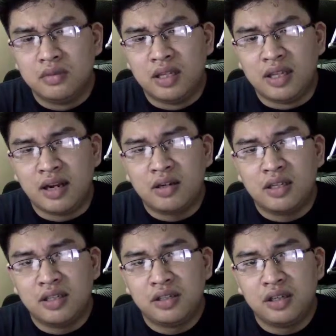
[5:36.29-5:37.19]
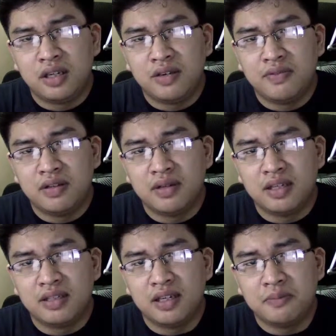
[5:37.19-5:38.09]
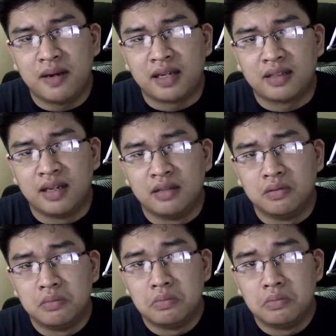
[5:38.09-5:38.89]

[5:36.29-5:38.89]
Did air conditioning even exist back then?